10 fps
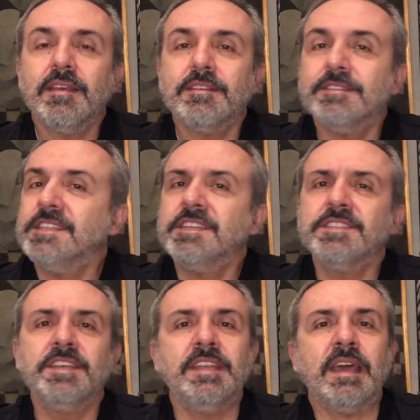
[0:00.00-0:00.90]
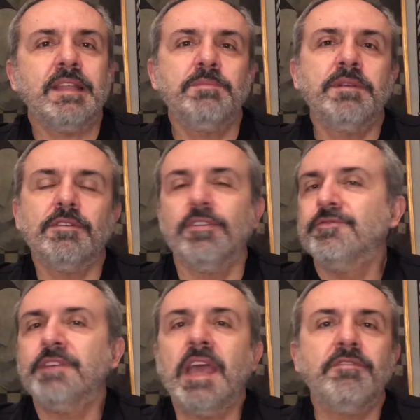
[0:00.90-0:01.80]
This is the nightmare of
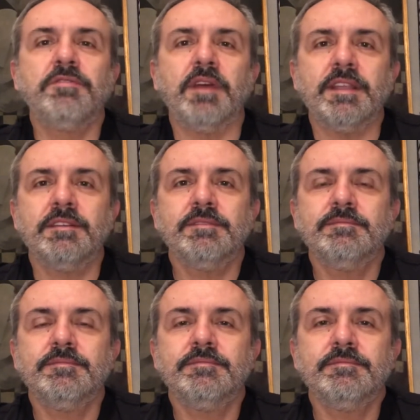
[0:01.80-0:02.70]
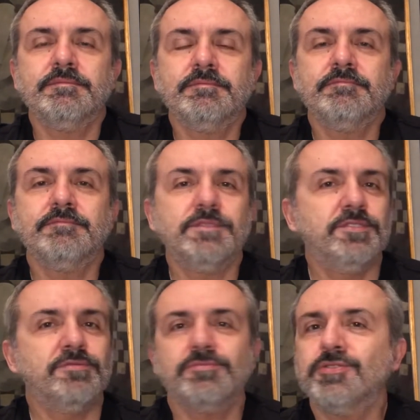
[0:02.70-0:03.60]
every writer,
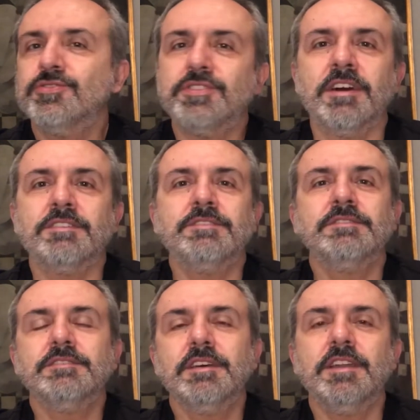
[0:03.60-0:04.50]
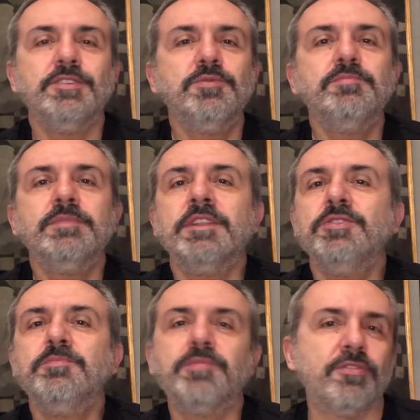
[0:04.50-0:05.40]
to start a new
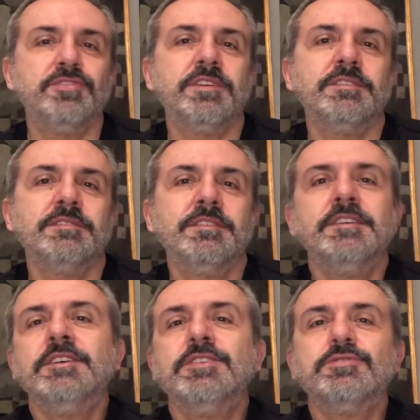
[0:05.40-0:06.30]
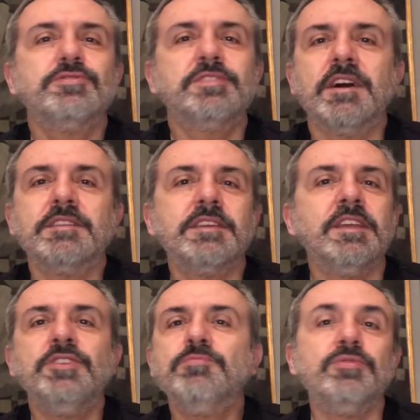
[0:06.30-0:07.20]
project, to start a
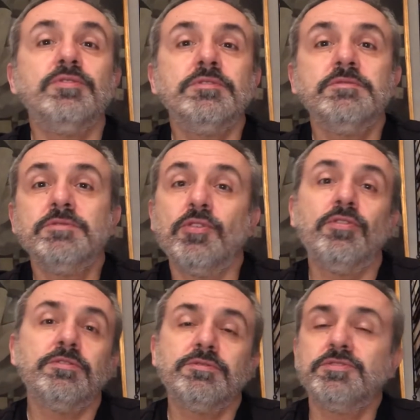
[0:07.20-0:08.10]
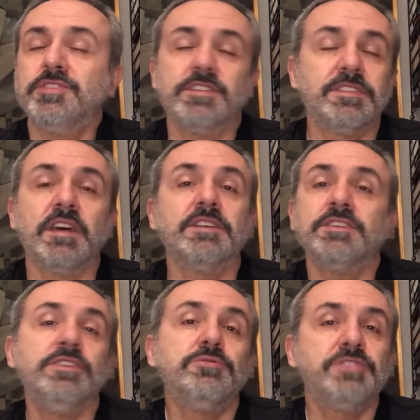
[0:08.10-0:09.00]
new book, or to just start a
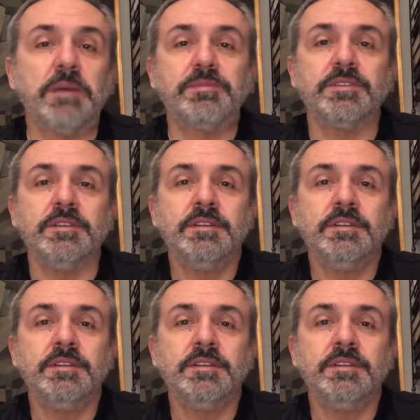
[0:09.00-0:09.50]
new chapter.